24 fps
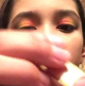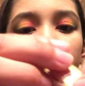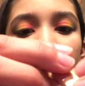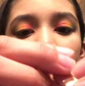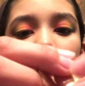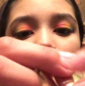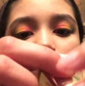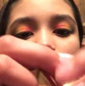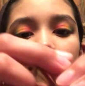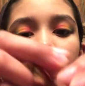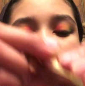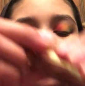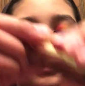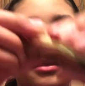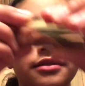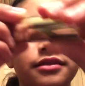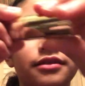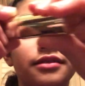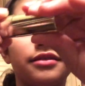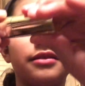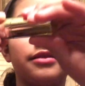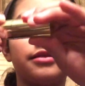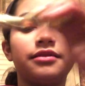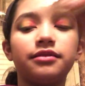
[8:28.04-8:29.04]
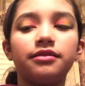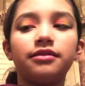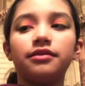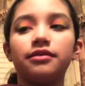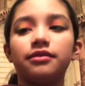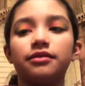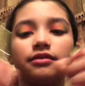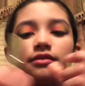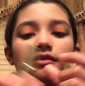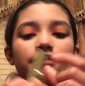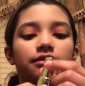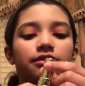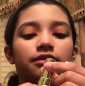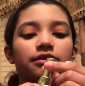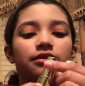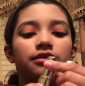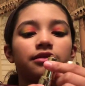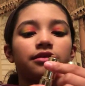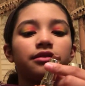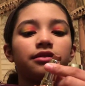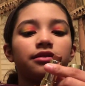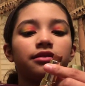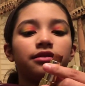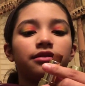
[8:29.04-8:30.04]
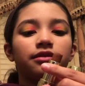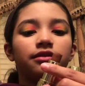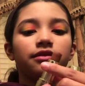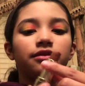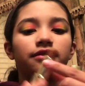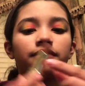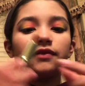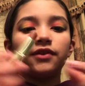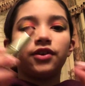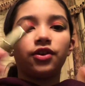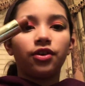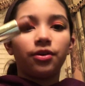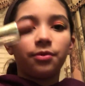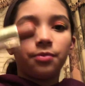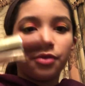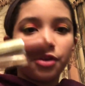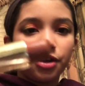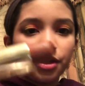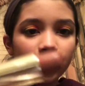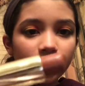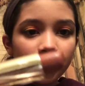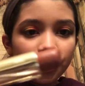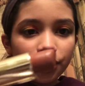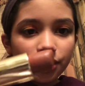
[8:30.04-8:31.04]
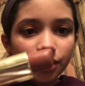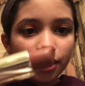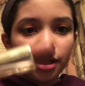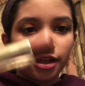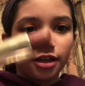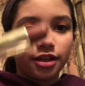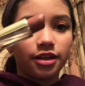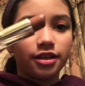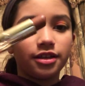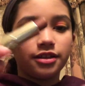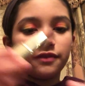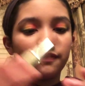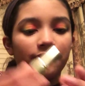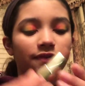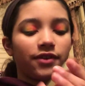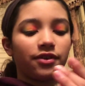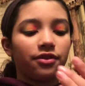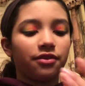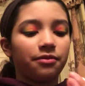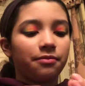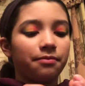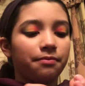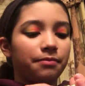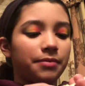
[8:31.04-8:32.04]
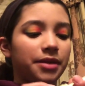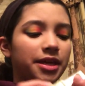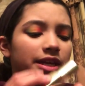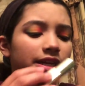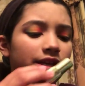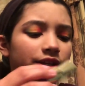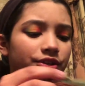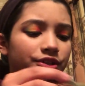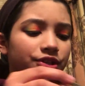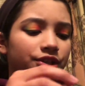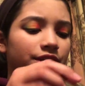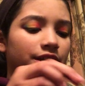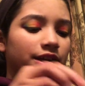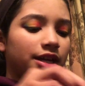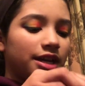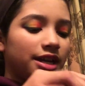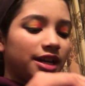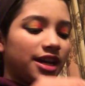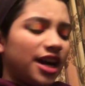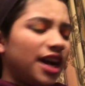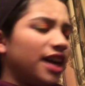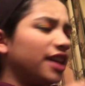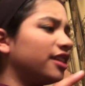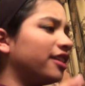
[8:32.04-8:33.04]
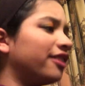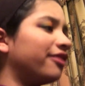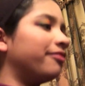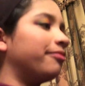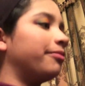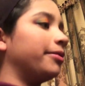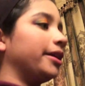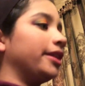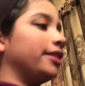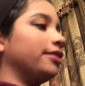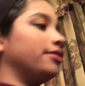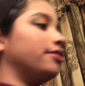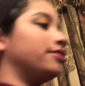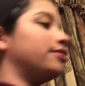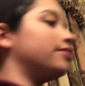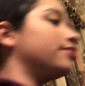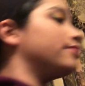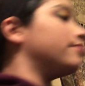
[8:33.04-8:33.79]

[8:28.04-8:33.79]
but this is very pretty shade. It's very beige. I love beige